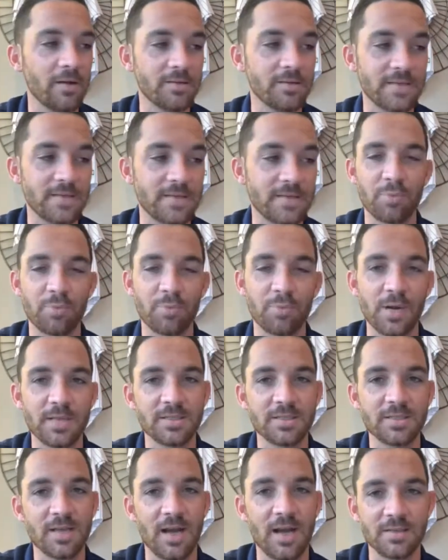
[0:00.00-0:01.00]
think
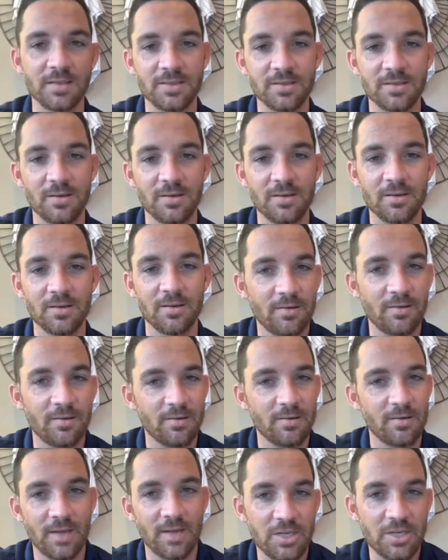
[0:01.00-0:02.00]
people are worried about
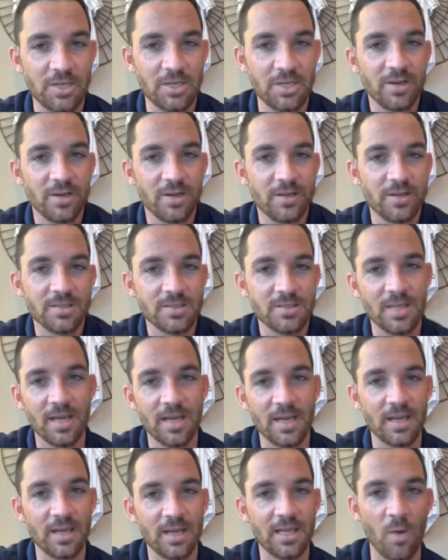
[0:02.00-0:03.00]
Dak Prescott's
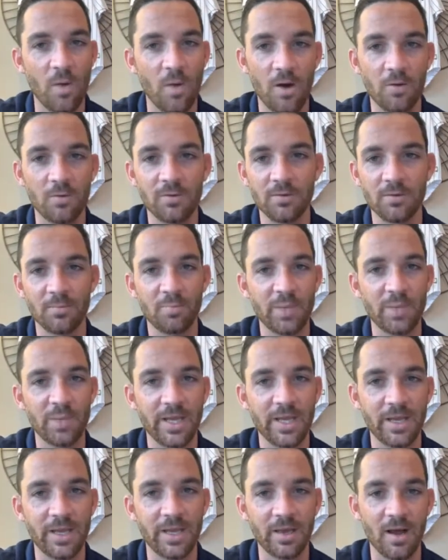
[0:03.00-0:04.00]

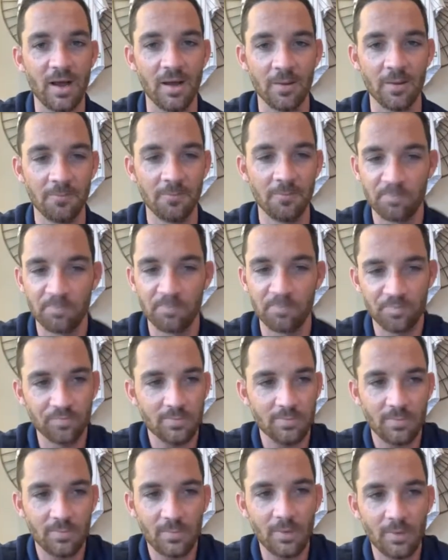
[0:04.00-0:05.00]
injuries, that he won't
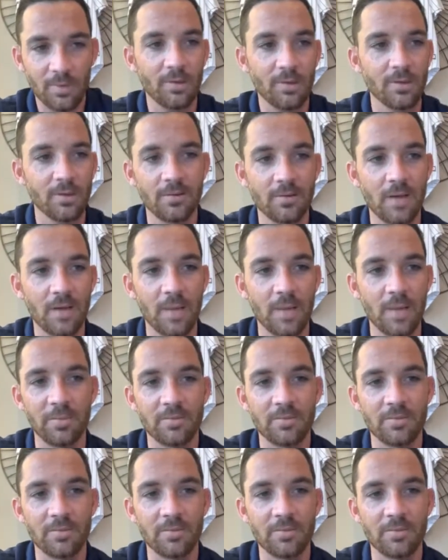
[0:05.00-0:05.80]
be as